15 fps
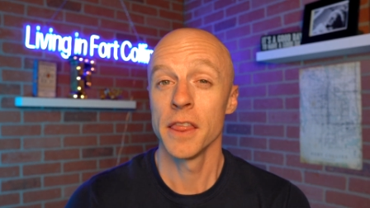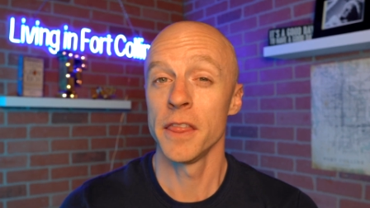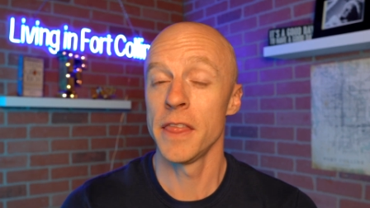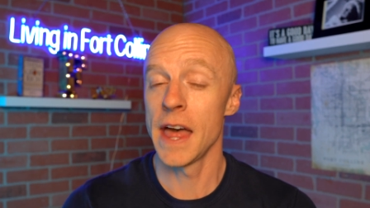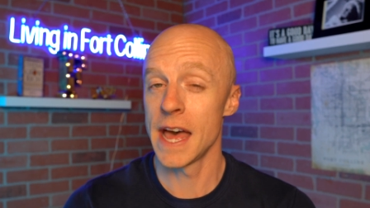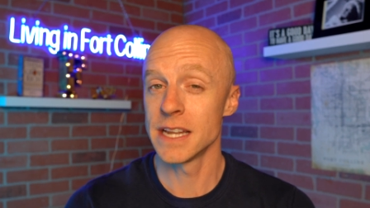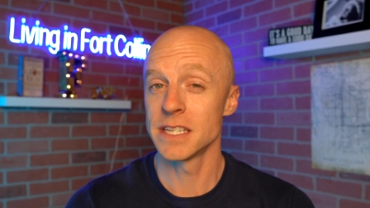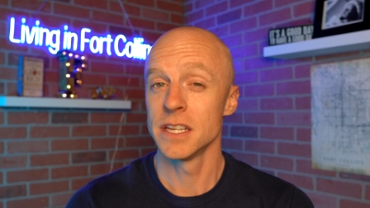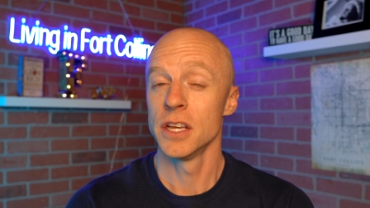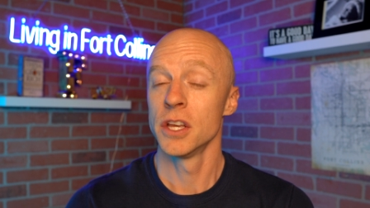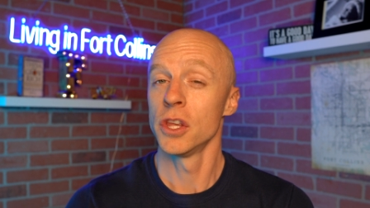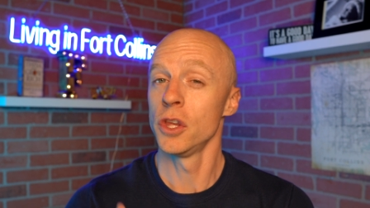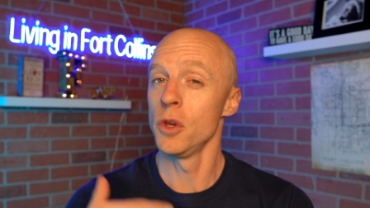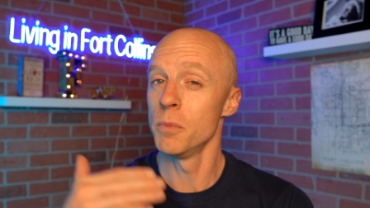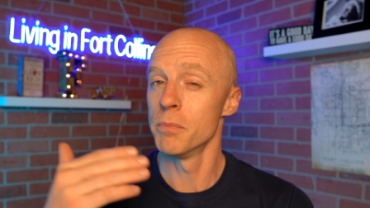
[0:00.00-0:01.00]
that
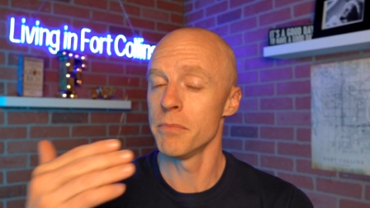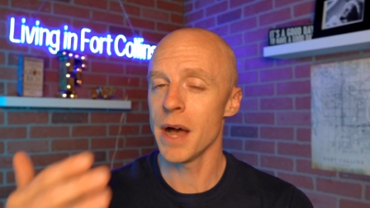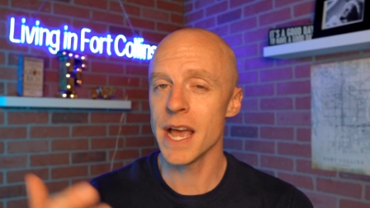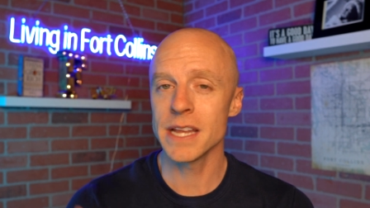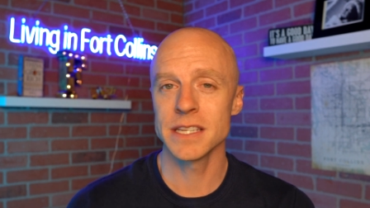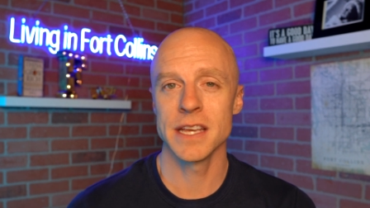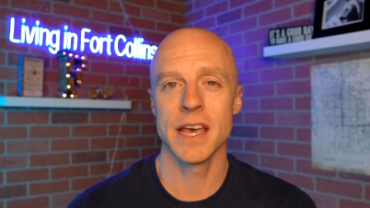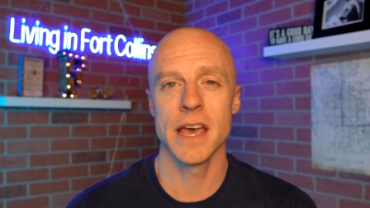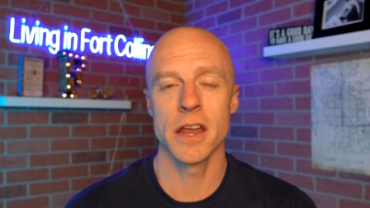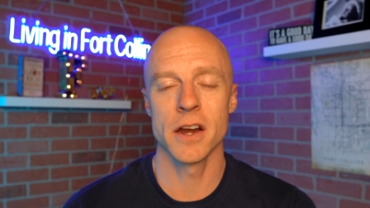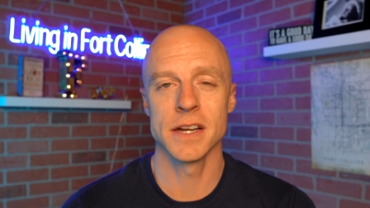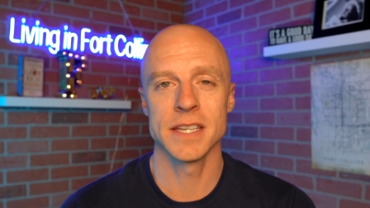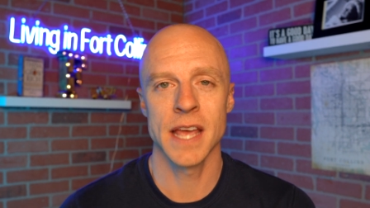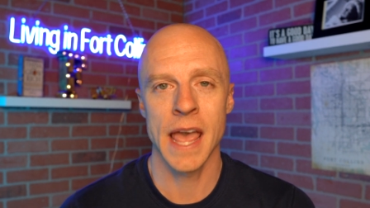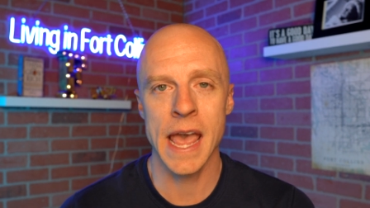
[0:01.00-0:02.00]
you might
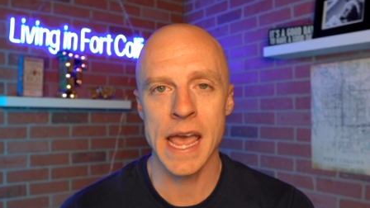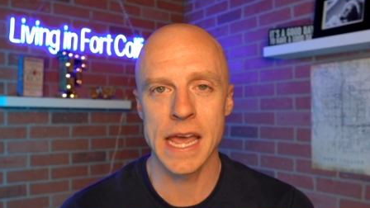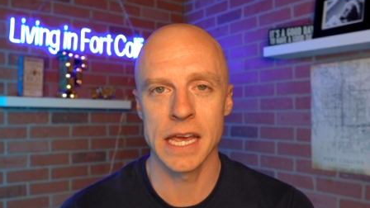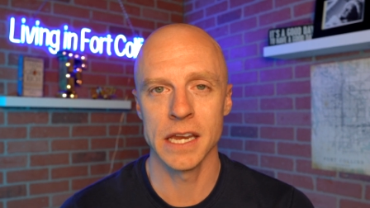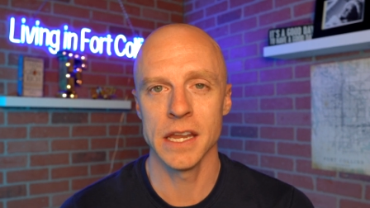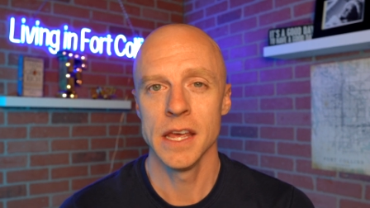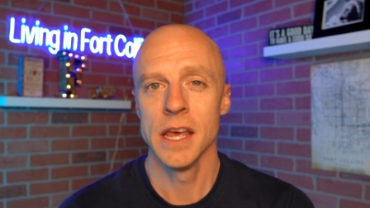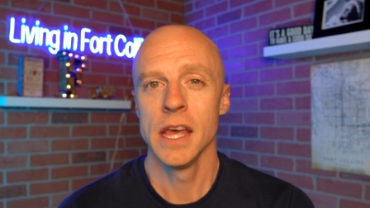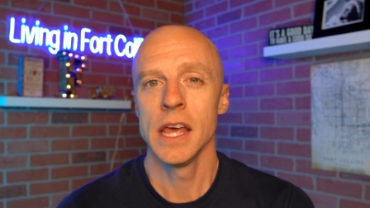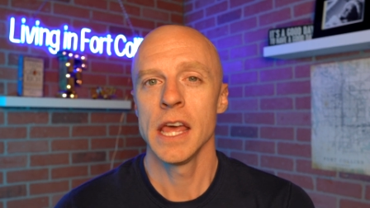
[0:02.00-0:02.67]
entertain